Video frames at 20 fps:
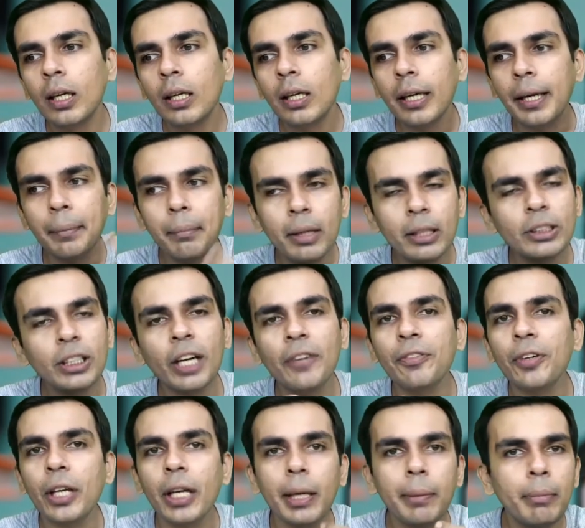image
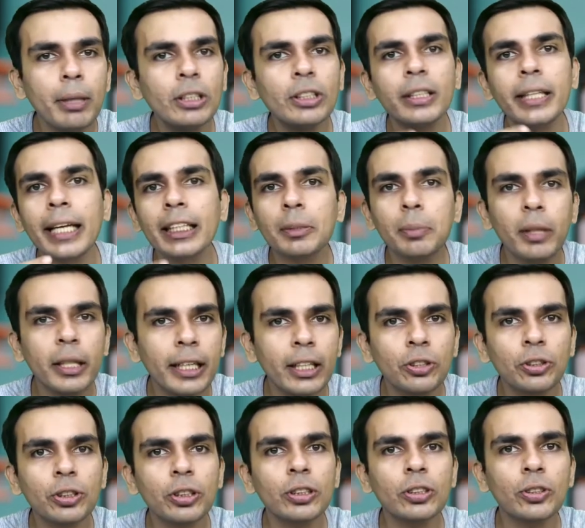after image and
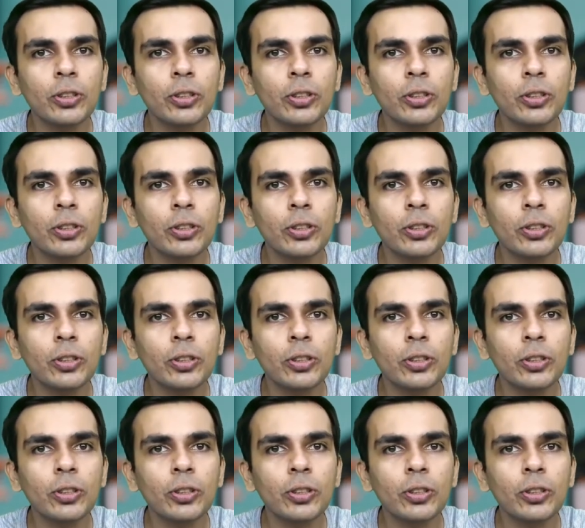explanation.